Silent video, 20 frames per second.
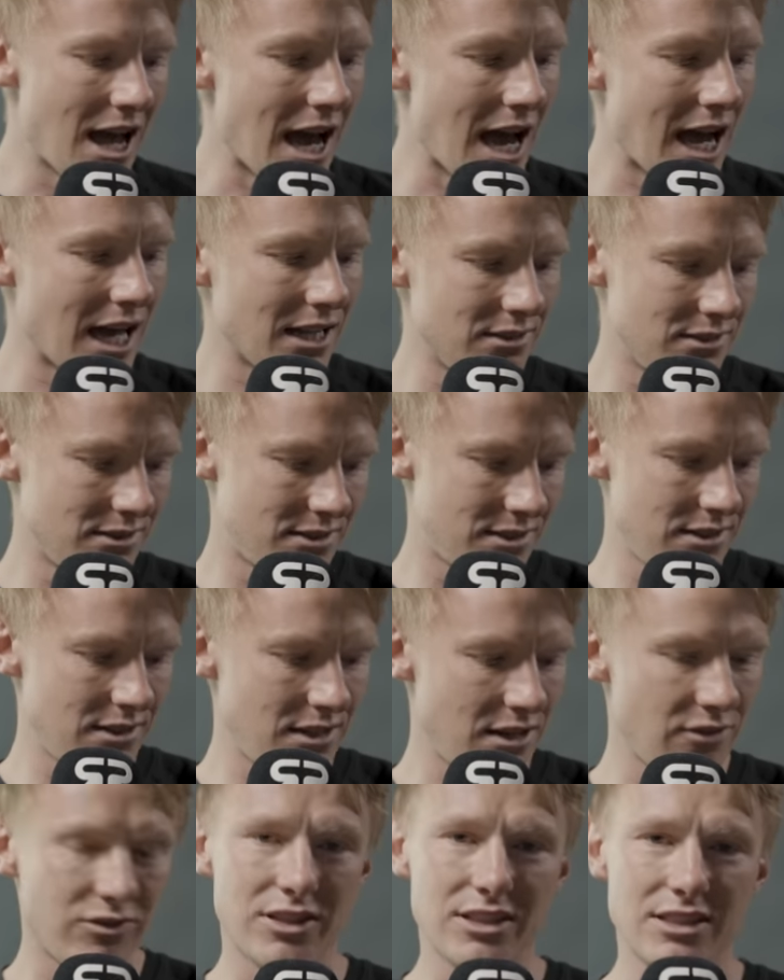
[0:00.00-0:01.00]
And
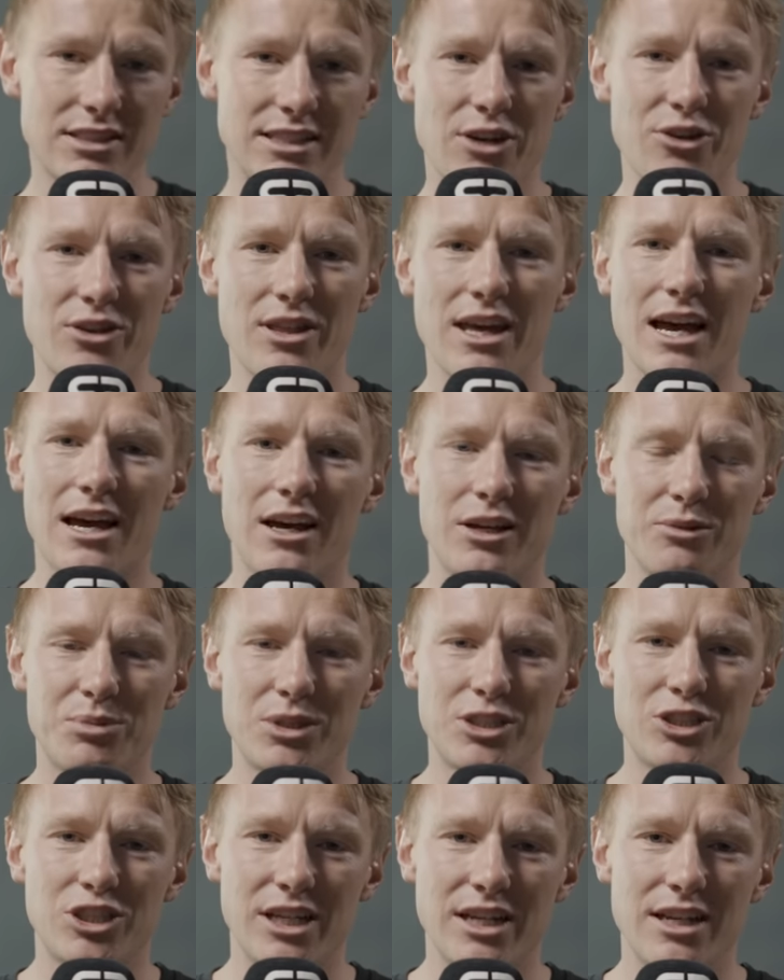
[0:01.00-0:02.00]
if I didn't tell you that, I'd
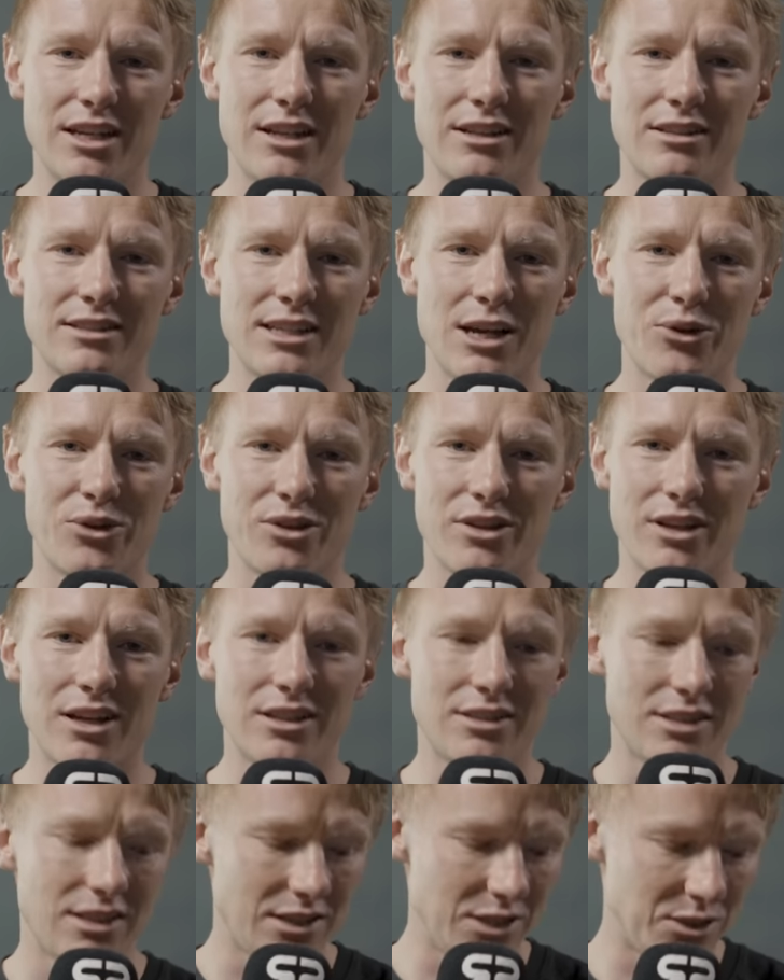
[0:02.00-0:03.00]
be cheating and tell you that I
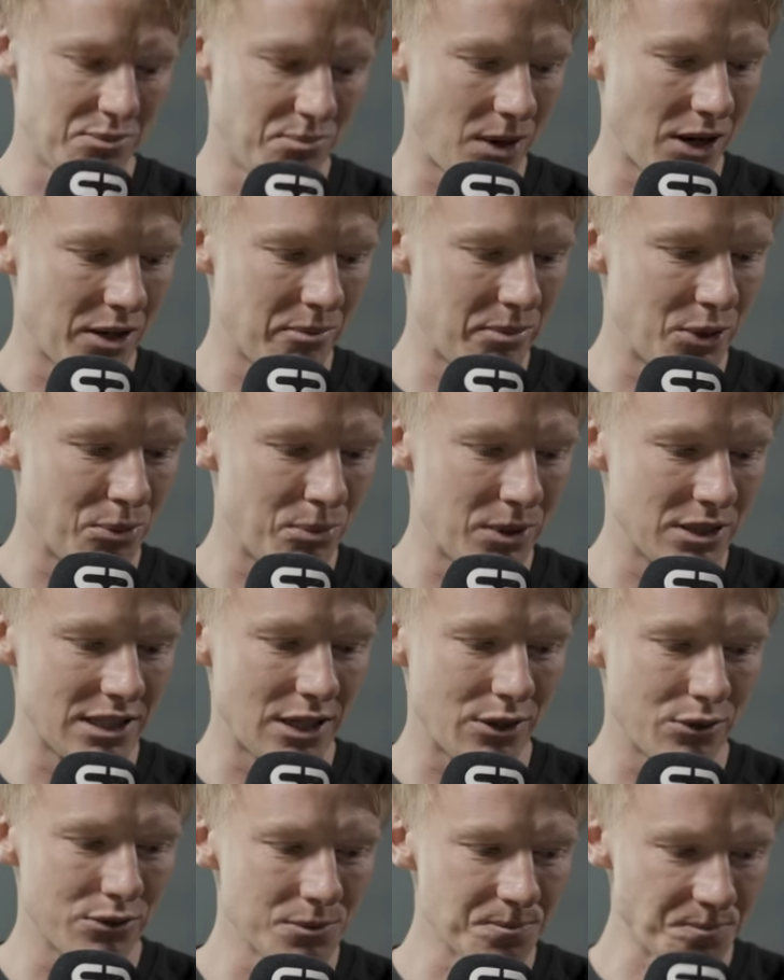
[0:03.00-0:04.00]
did this bike build
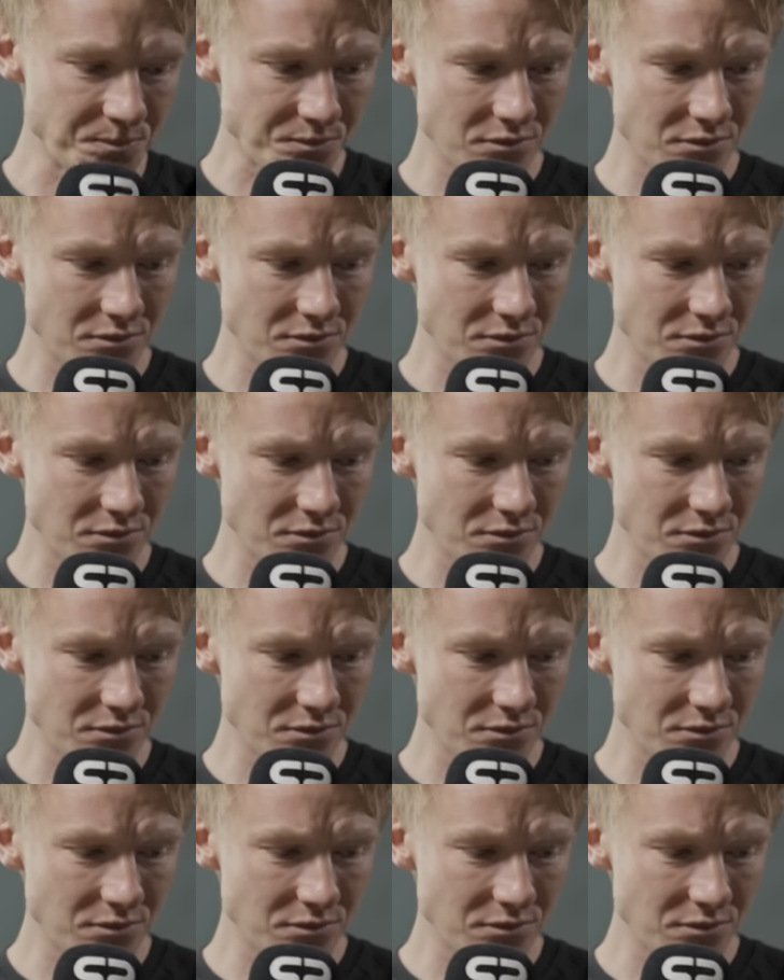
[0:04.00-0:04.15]
myself.